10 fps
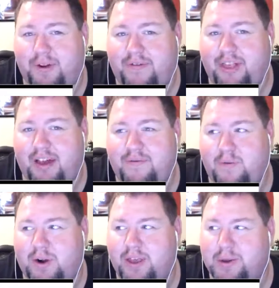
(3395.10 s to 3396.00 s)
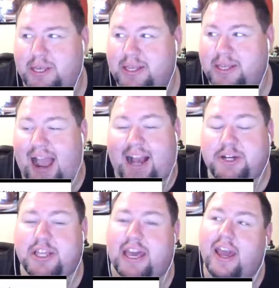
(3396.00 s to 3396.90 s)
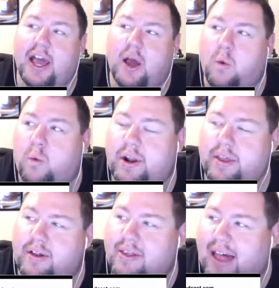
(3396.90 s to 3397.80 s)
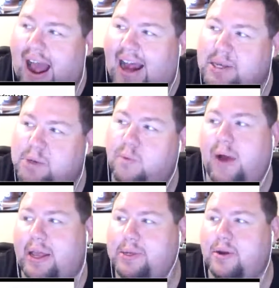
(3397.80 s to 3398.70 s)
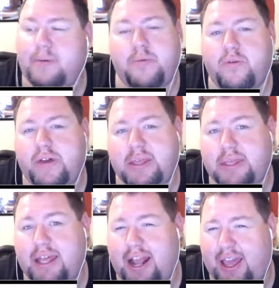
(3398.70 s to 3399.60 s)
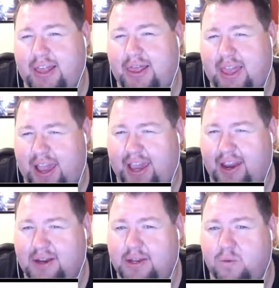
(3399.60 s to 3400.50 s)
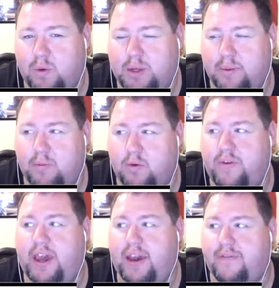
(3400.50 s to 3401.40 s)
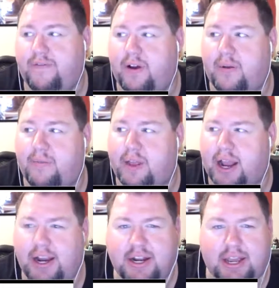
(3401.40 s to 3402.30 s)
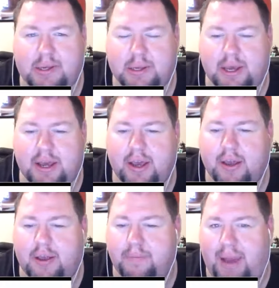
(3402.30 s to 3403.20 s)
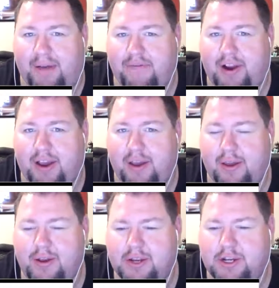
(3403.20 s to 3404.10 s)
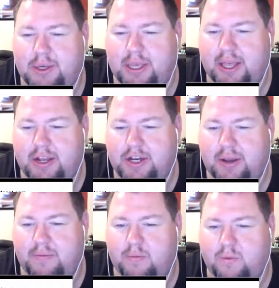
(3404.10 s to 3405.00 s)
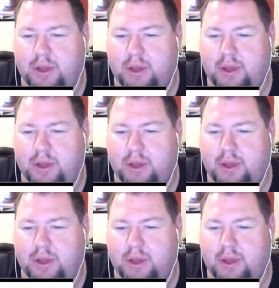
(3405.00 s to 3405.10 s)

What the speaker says: loved one of those scenes. Actually, one of the last Western movies that I liked was a movie from the 90s called Maverick. Did you see that, Jim? With